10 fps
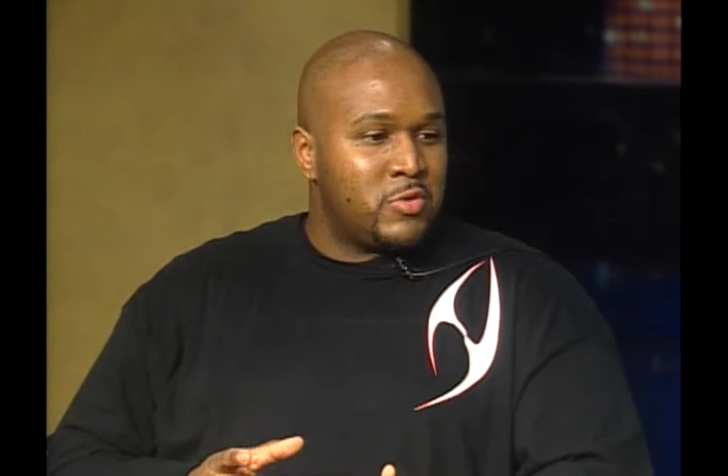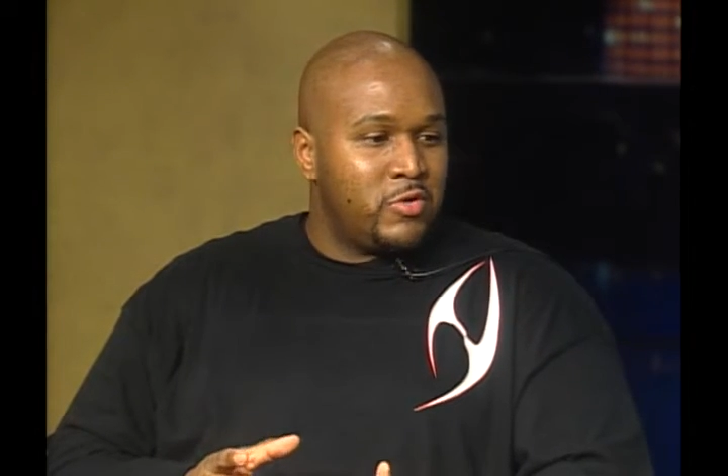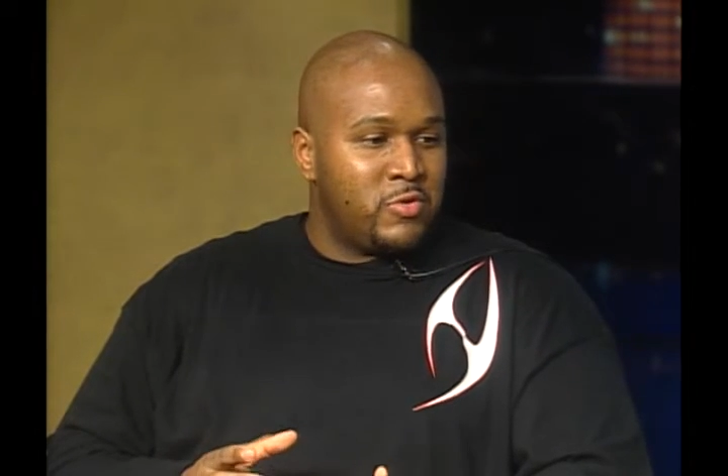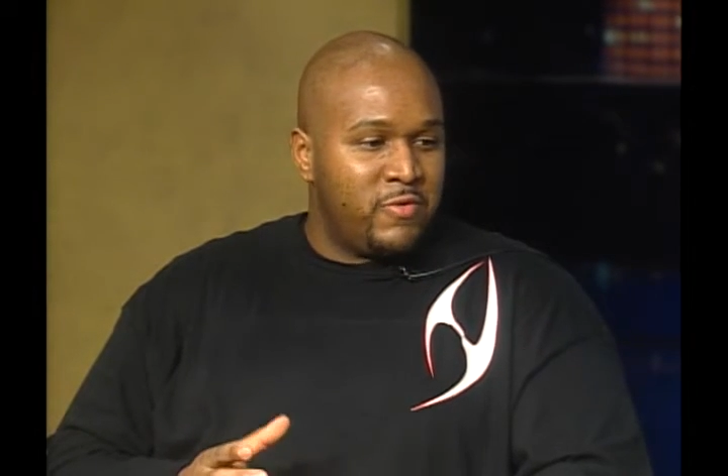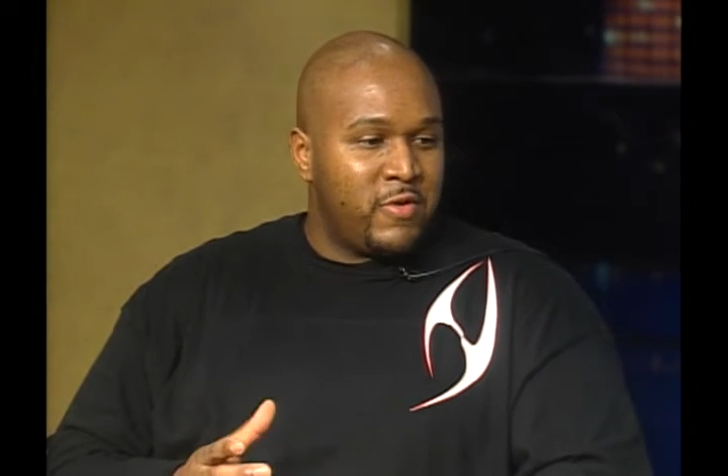
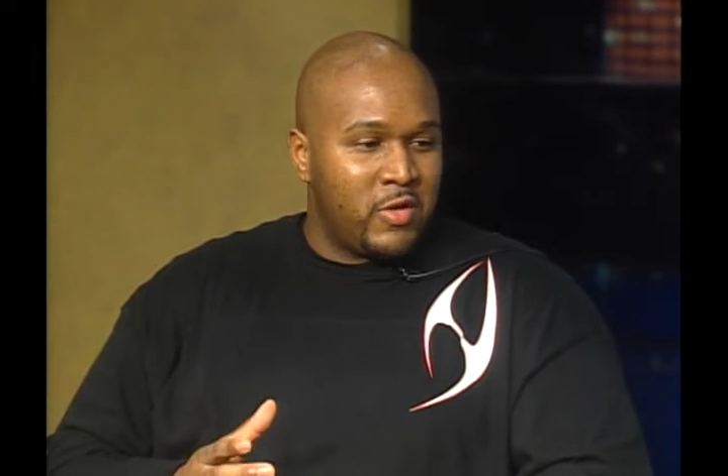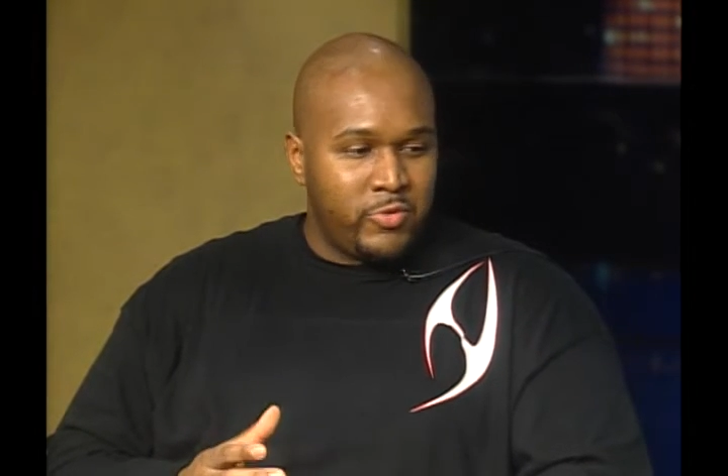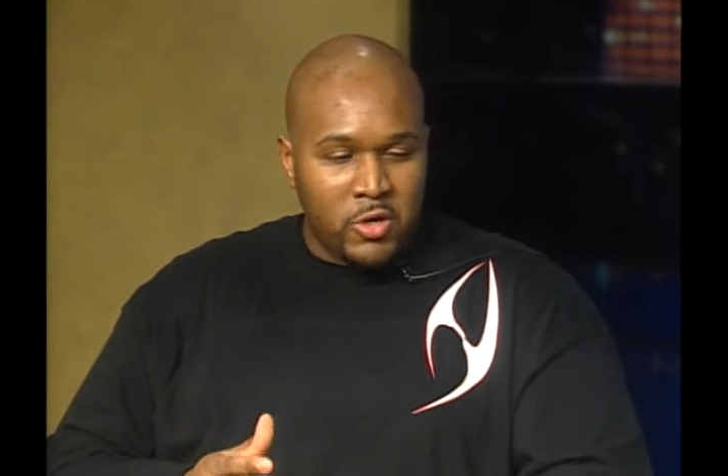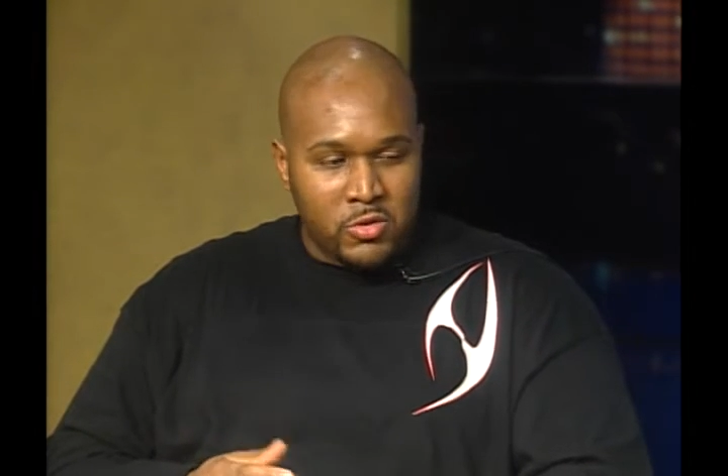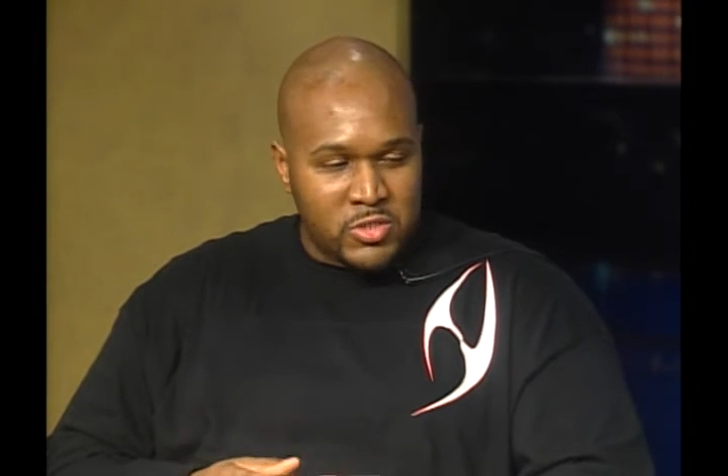you develop
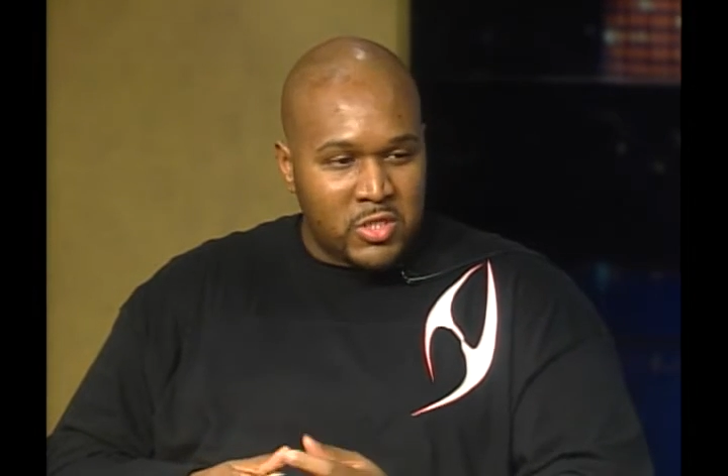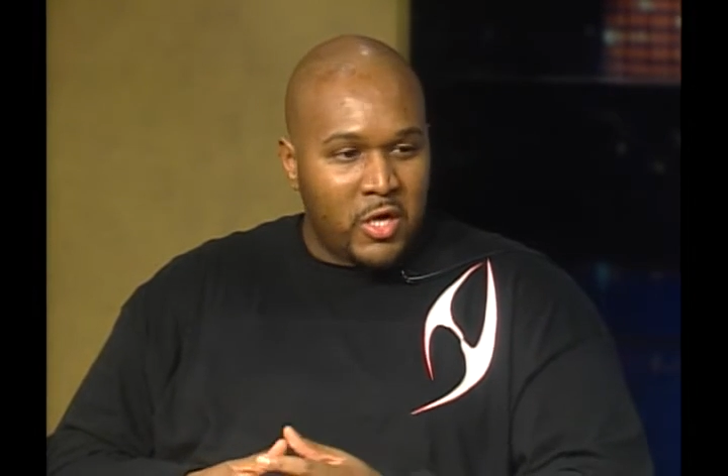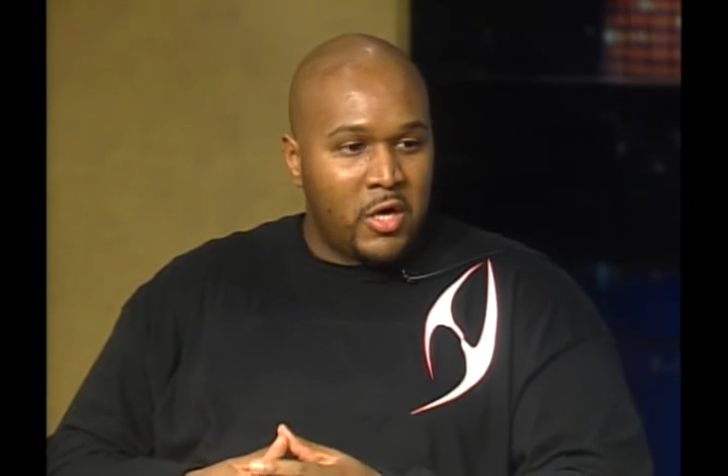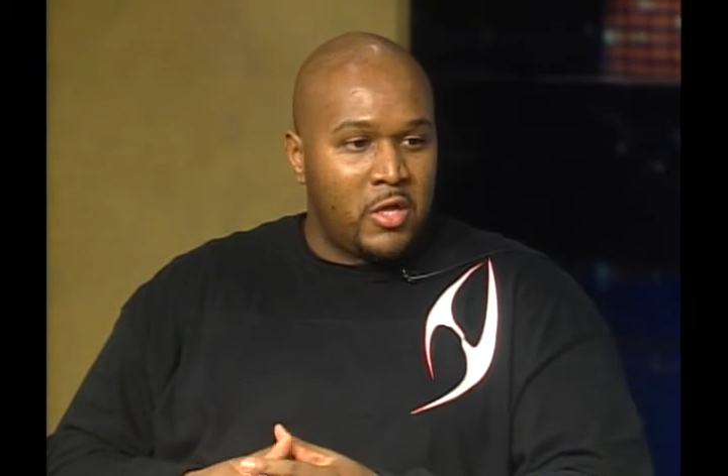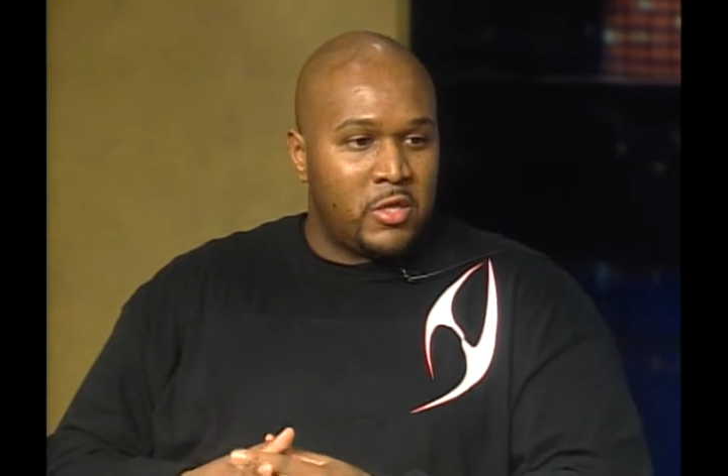your own
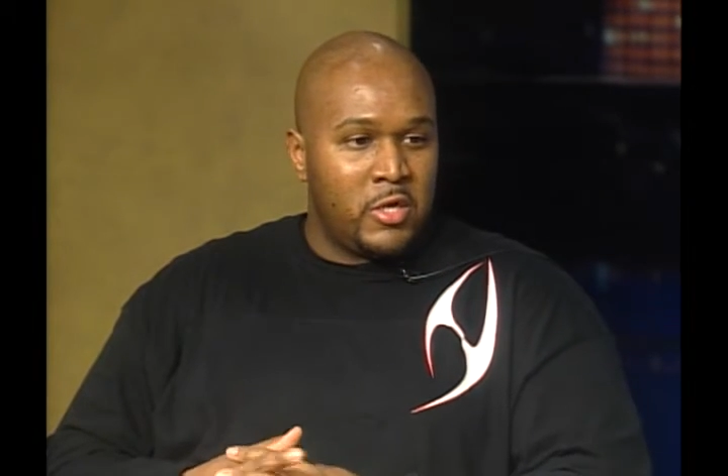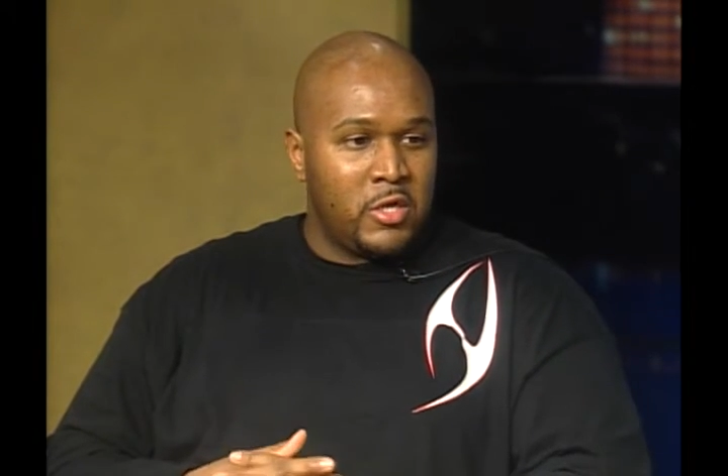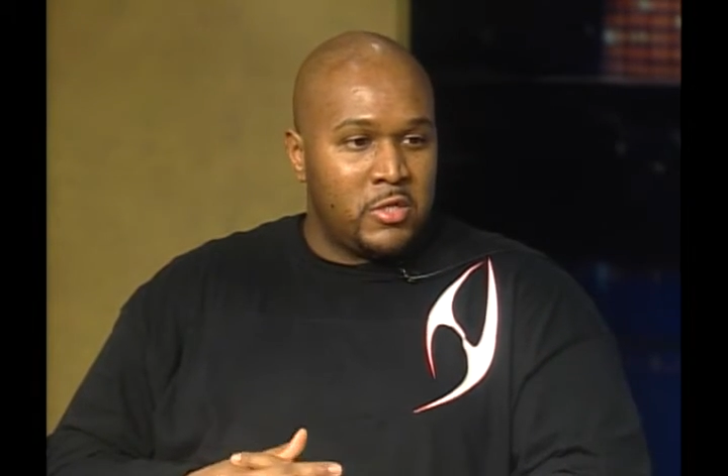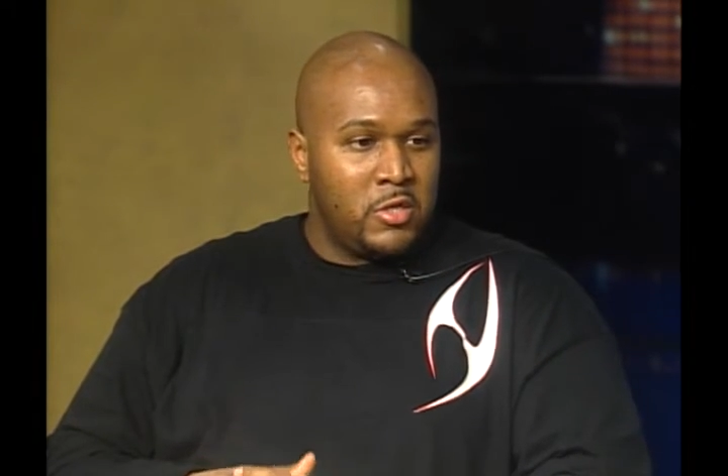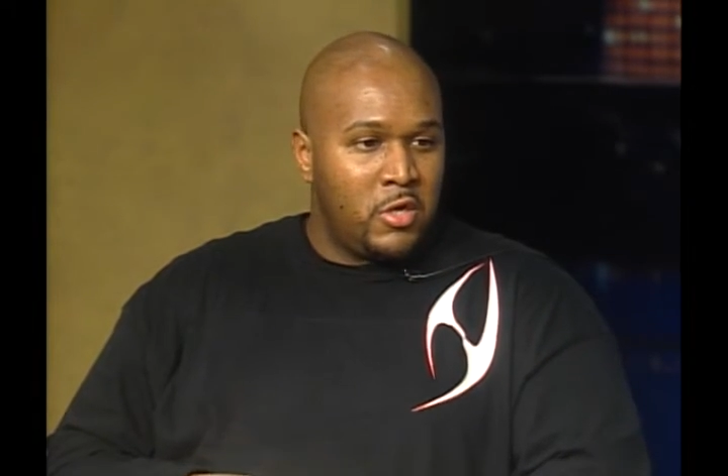style
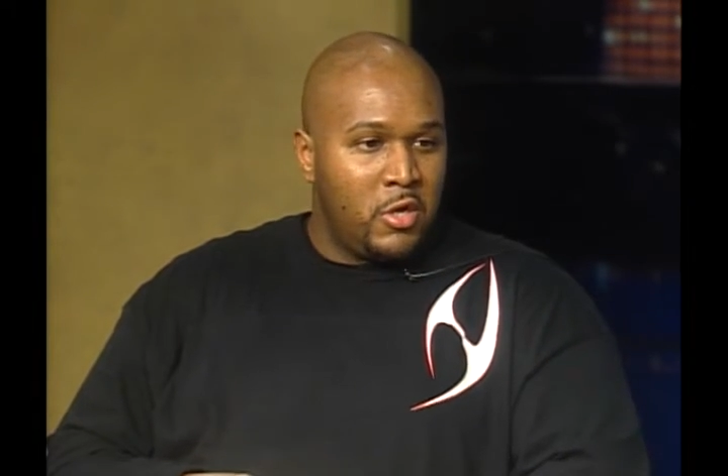and